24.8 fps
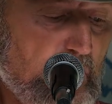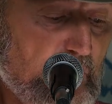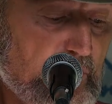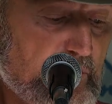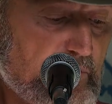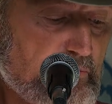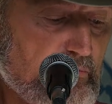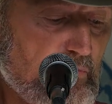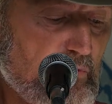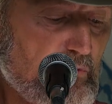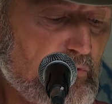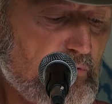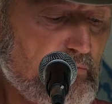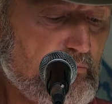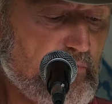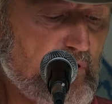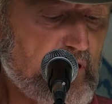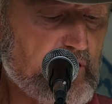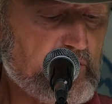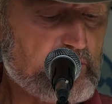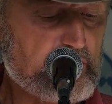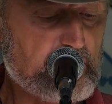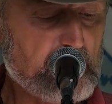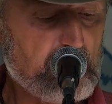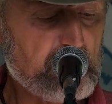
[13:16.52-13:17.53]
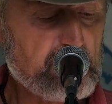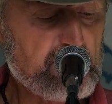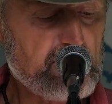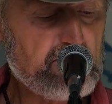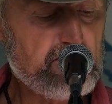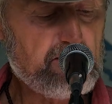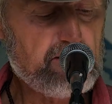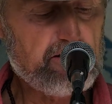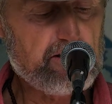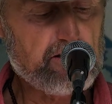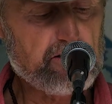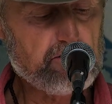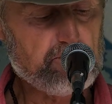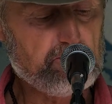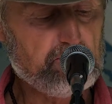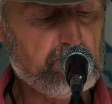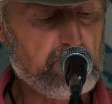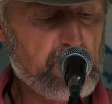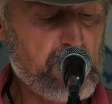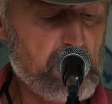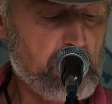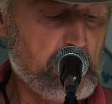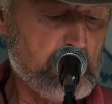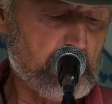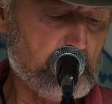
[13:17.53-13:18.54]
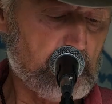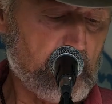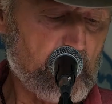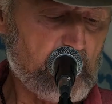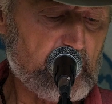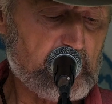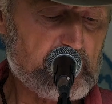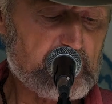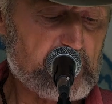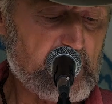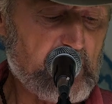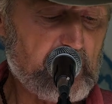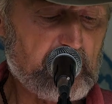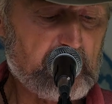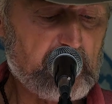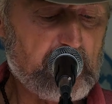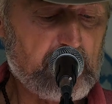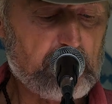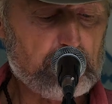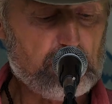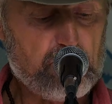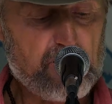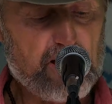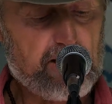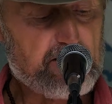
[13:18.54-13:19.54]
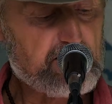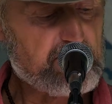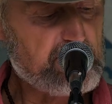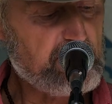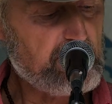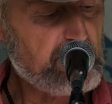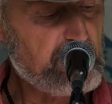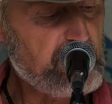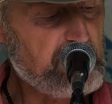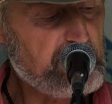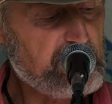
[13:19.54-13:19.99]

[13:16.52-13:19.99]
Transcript: possible by Sony and Polytechnic Plastic